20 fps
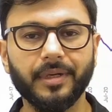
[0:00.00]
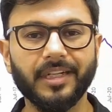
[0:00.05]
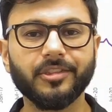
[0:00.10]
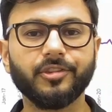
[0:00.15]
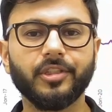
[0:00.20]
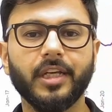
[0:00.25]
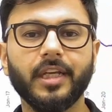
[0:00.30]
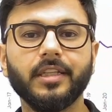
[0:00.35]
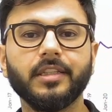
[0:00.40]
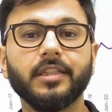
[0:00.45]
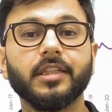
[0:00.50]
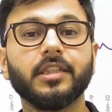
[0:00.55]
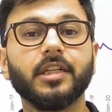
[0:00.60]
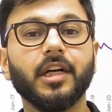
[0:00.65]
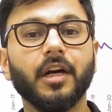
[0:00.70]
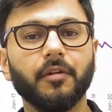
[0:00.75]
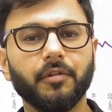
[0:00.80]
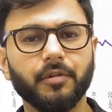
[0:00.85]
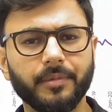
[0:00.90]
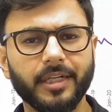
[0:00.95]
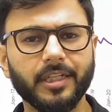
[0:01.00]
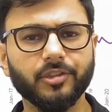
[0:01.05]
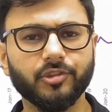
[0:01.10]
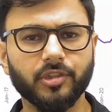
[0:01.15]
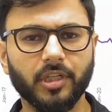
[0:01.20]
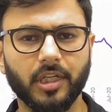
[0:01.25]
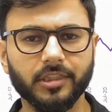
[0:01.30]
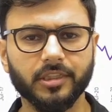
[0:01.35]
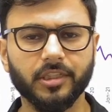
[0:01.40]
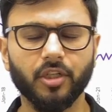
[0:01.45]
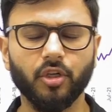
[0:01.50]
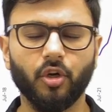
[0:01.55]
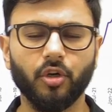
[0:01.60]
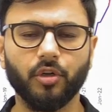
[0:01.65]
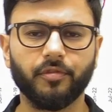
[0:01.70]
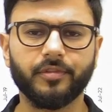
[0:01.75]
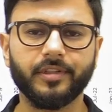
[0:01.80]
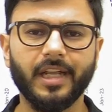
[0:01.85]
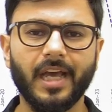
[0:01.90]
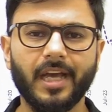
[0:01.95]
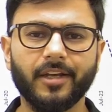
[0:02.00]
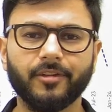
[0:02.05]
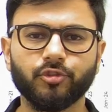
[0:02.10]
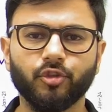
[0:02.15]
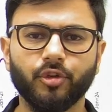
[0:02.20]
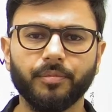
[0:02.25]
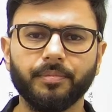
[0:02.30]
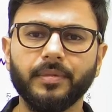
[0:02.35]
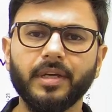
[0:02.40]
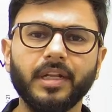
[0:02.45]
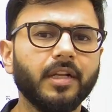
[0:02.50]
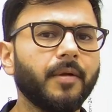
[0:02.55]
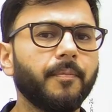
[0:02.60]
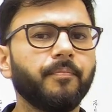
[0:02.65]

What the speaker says: saying that the government is charging a lot of tax on milk,